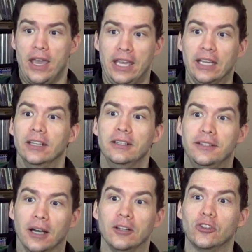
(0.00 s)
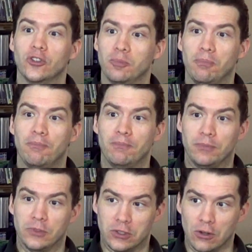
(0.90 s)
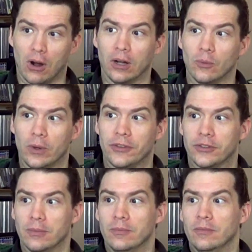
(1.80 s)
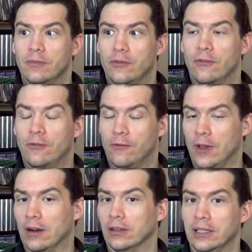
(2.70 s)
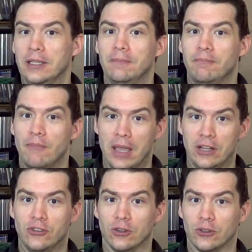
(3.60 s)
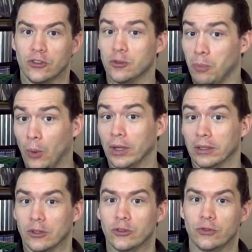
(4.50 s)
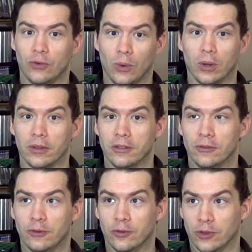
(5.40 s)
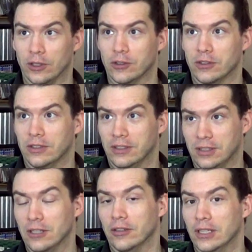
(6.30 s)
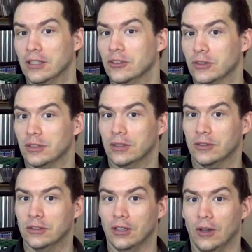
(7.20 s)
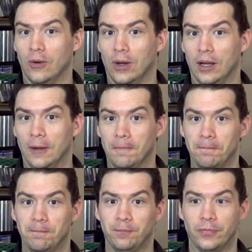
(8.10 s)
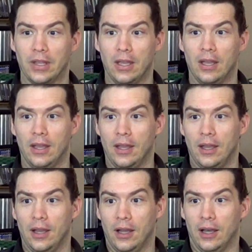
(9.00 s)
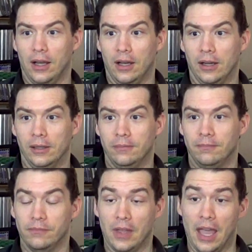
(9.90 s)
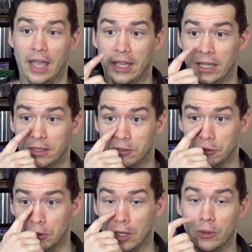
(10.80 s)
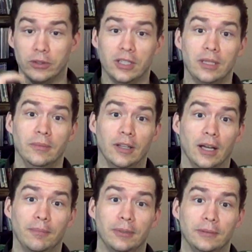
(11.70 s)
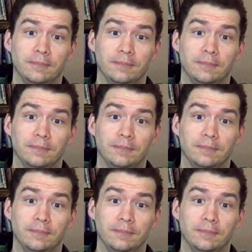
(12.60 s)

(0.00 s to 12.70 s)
It does start with some fairly major spoilers for the first series. So, Aang and Zuko teamed up.